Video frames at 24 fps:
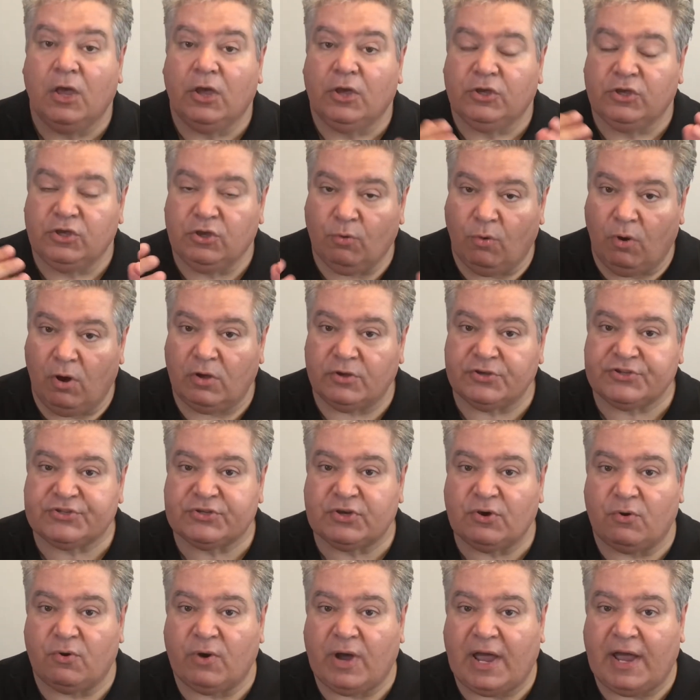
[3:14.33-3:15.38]
You
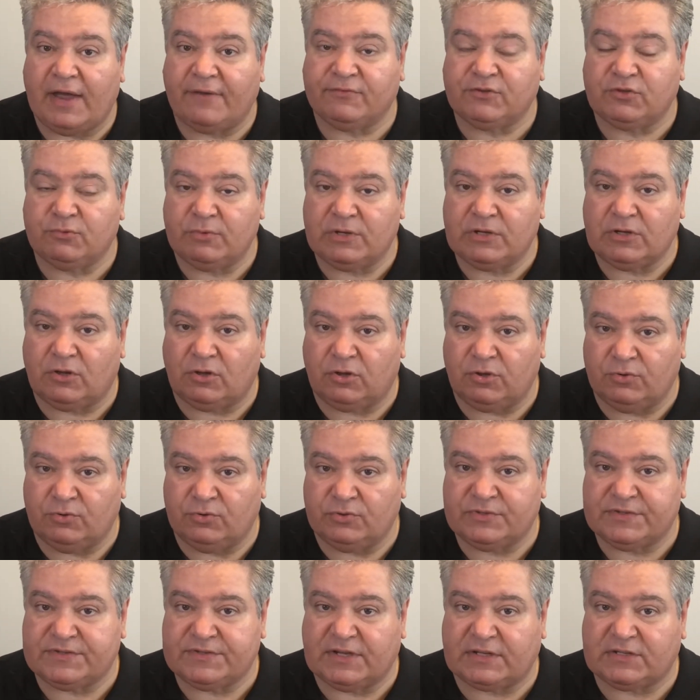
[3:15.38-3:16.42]
also have to
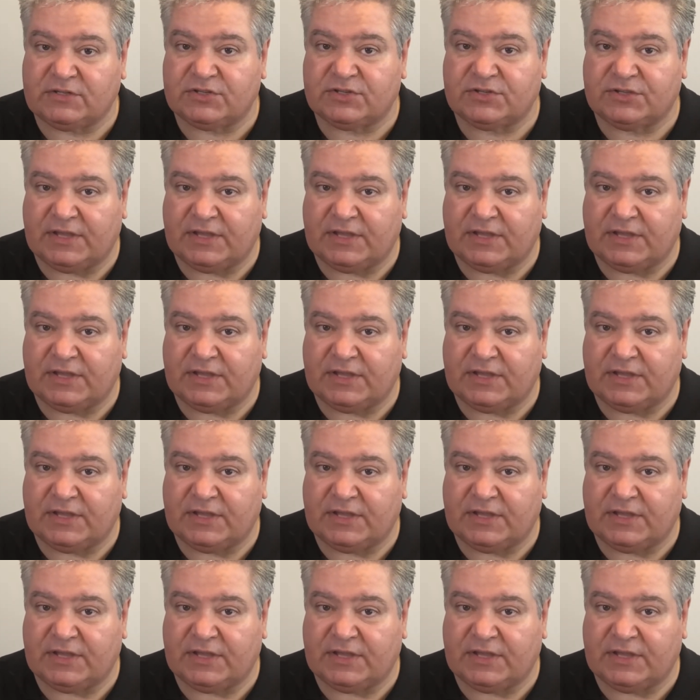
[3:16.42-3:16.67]
include such